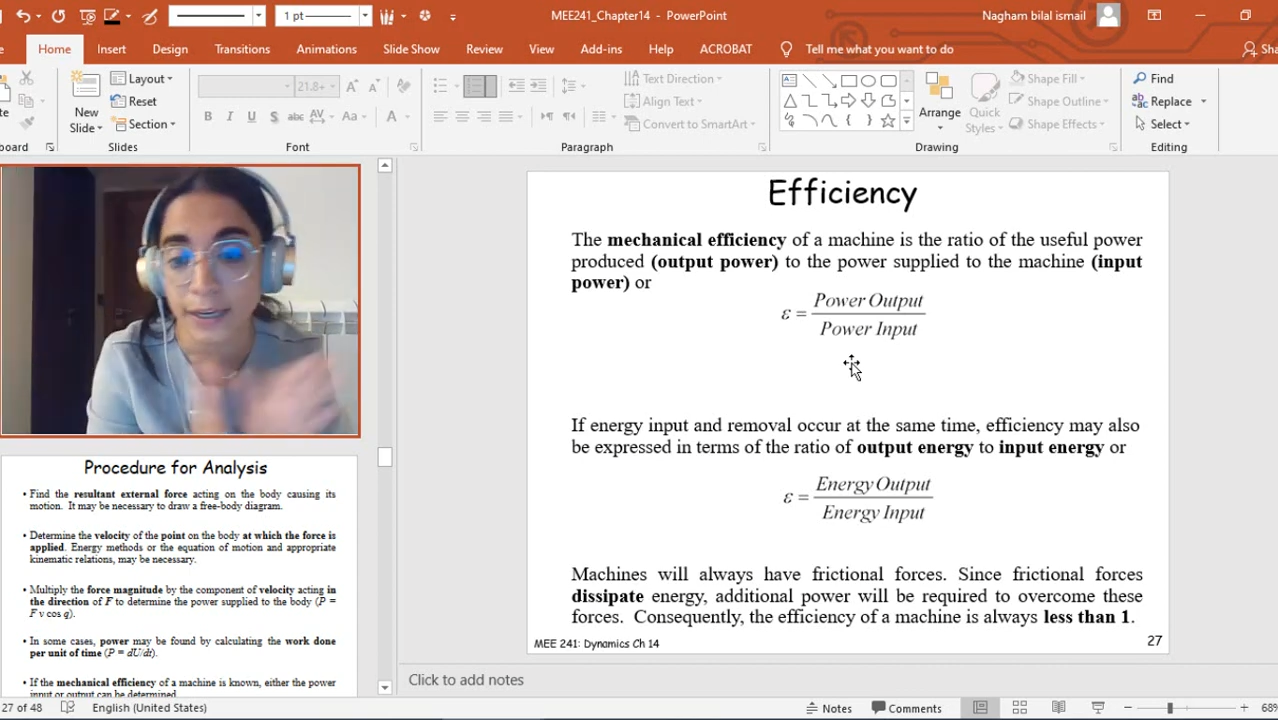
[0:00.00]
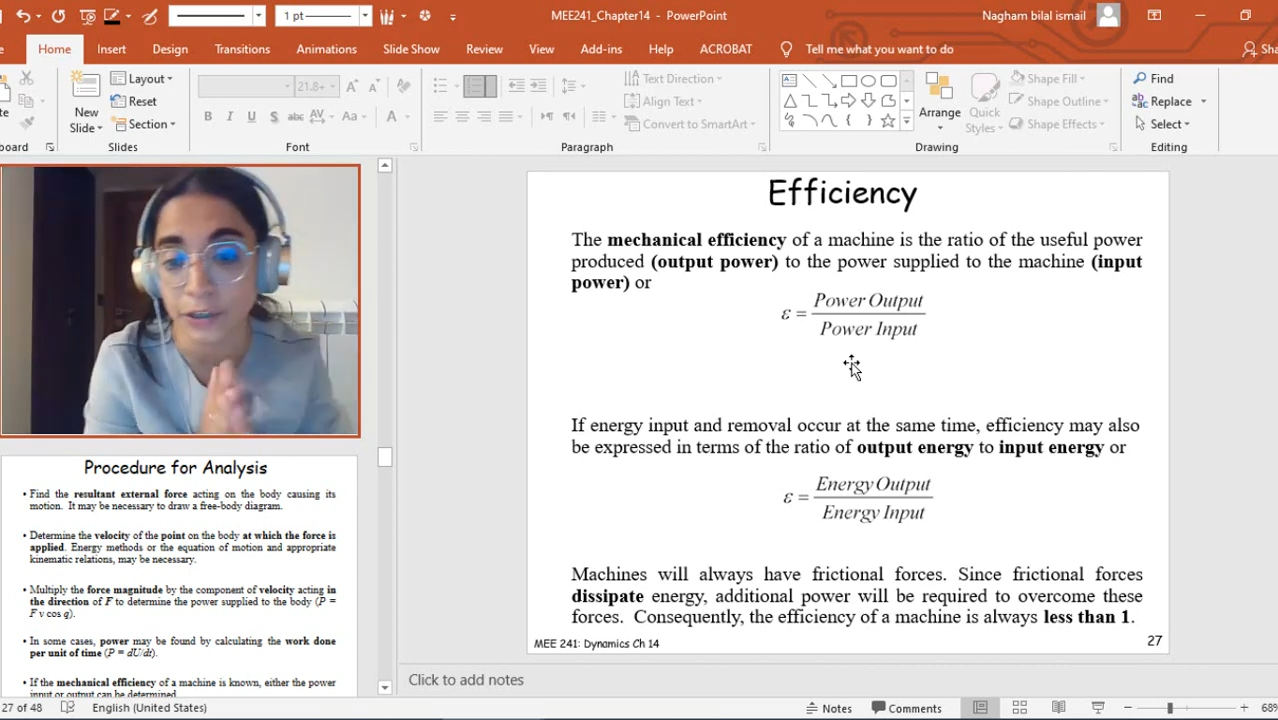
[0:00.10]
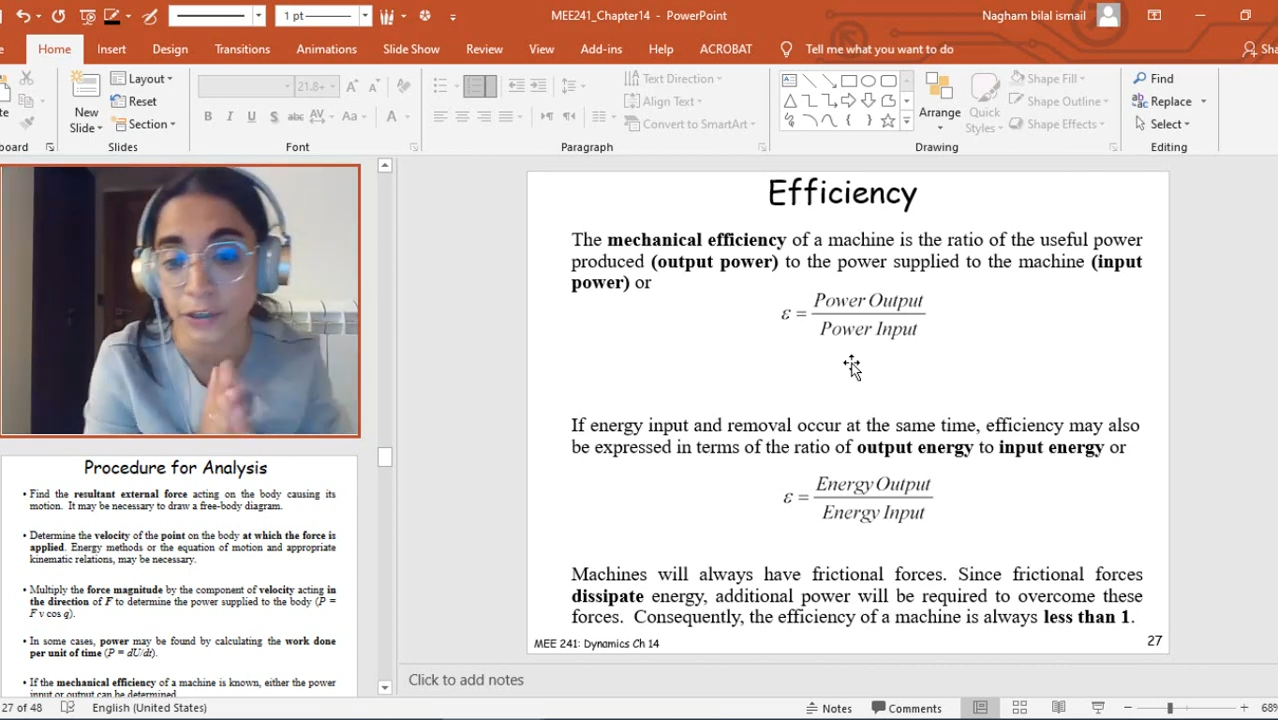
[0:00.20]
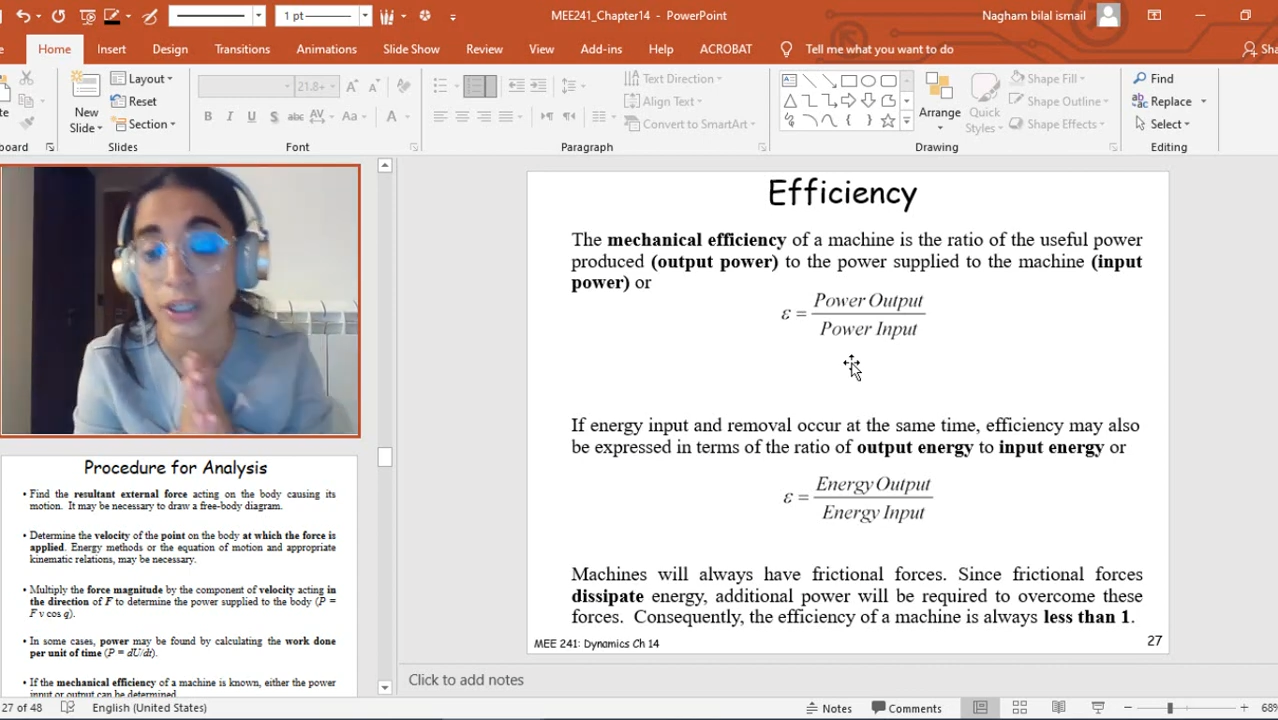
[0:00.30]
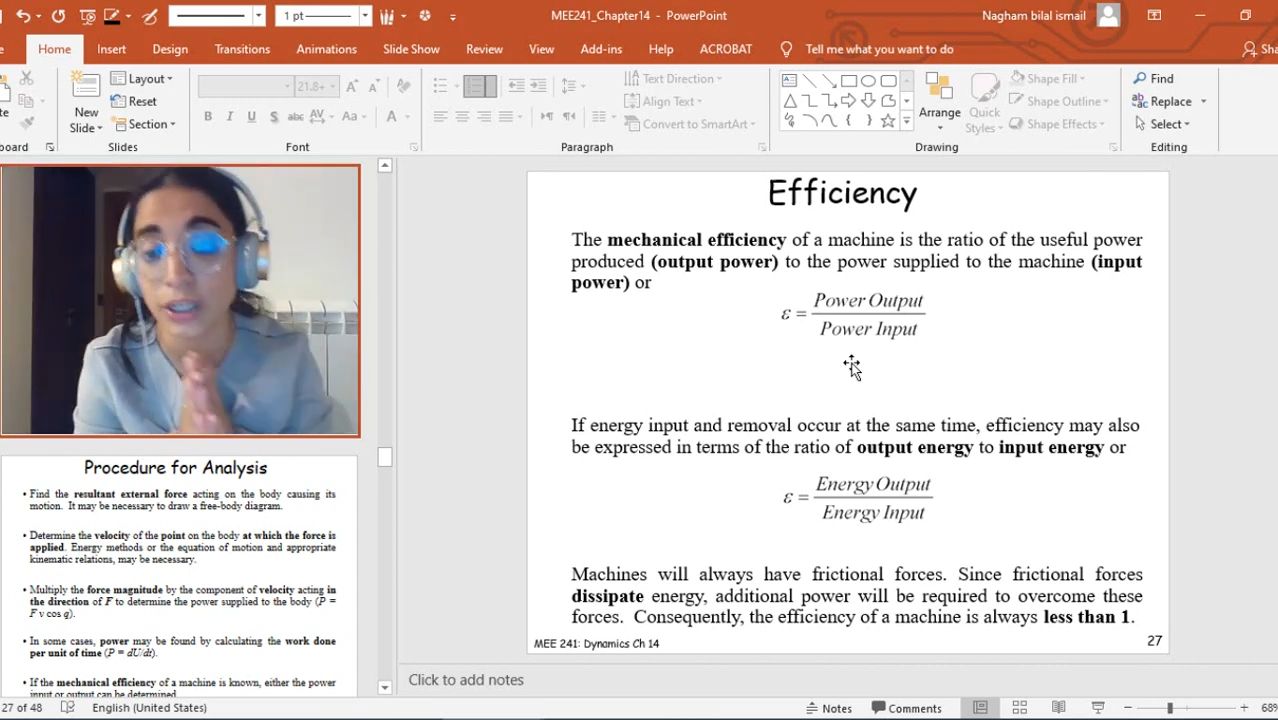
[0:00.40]

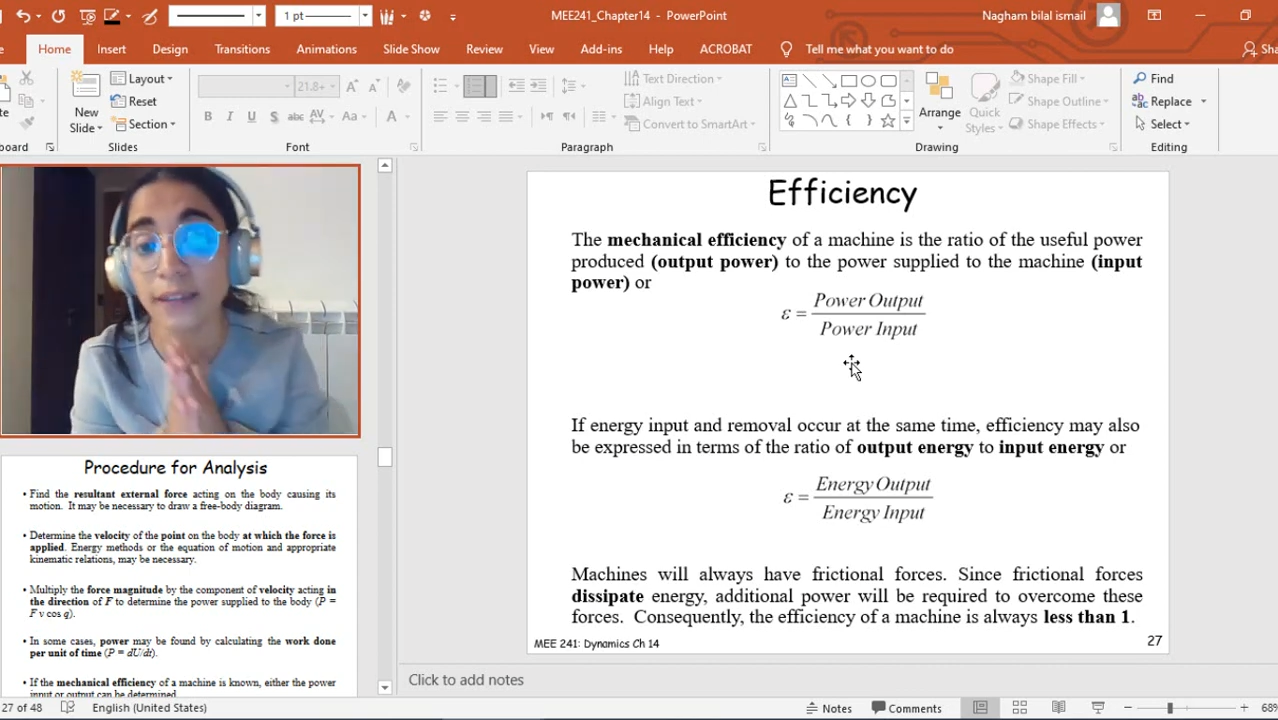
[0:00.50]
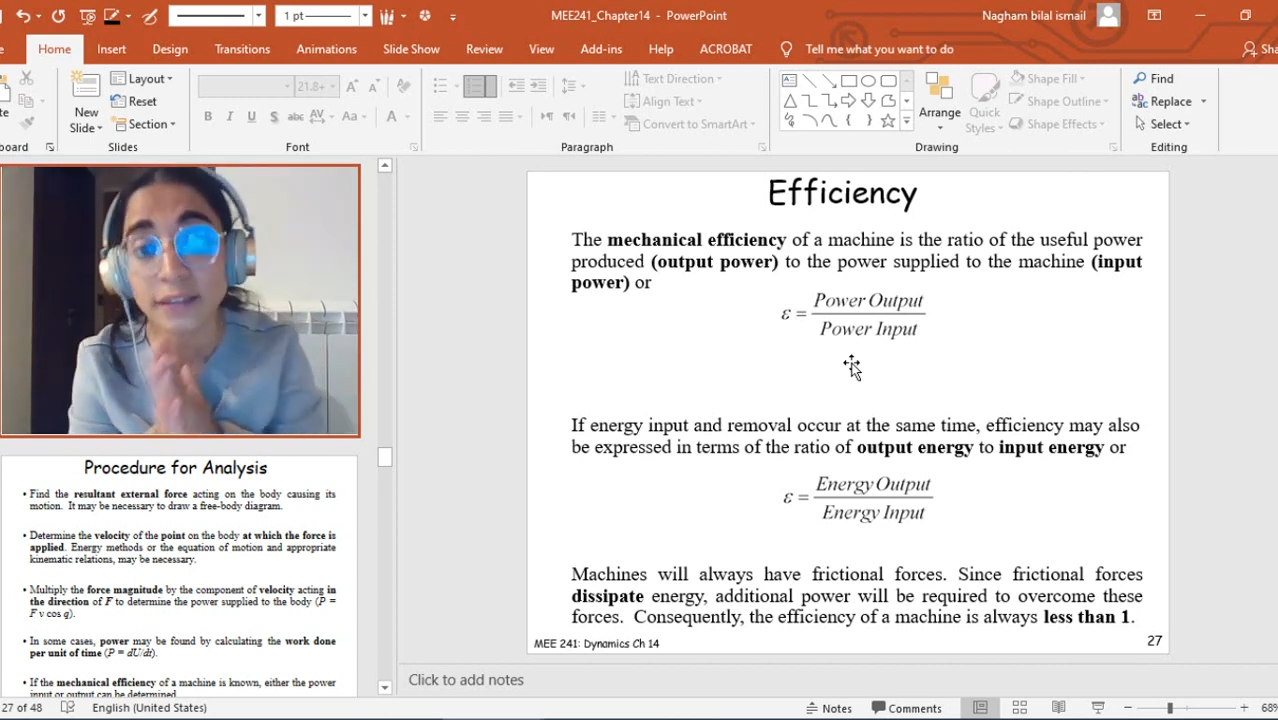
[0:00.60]
energy,